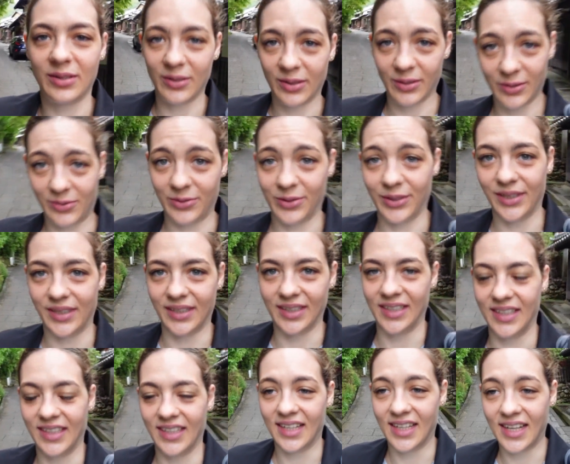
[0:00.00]
not
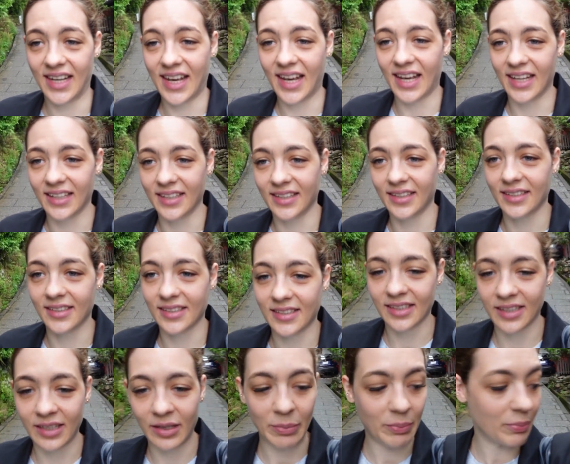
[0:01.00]
really and it is
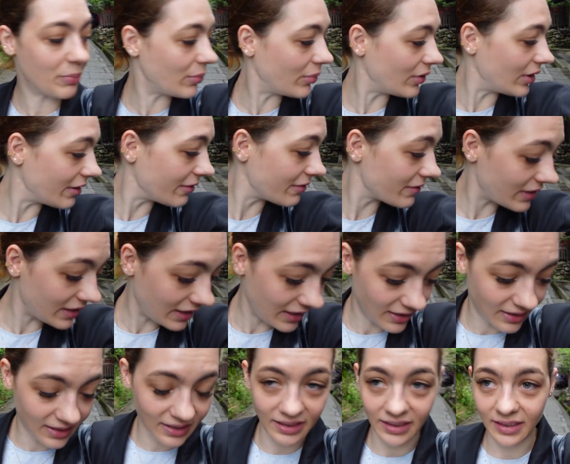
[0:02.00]

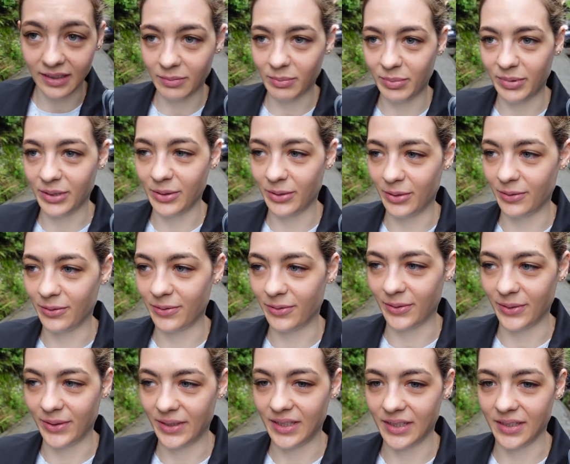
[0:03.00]
breathtakingly
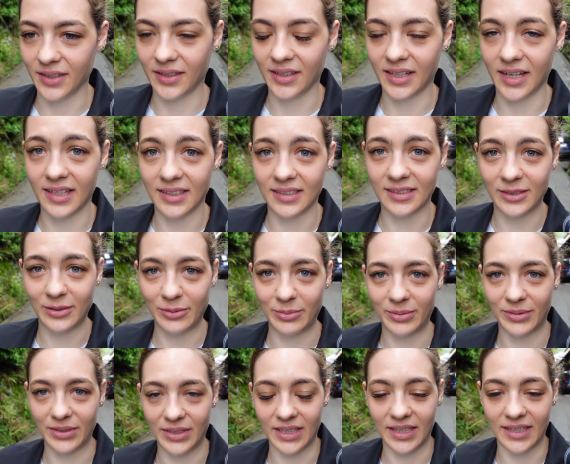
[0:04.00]
beautiful here and
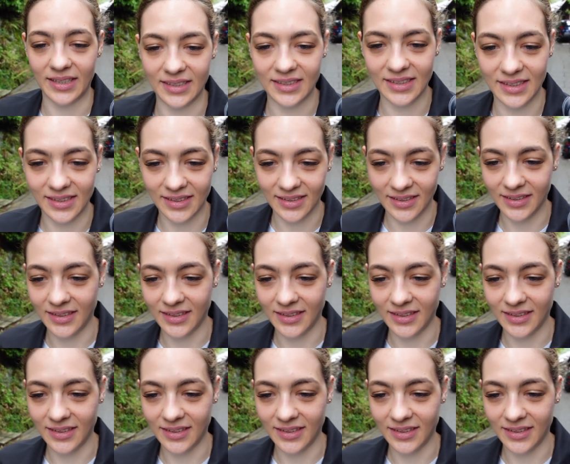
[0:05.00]
super nice.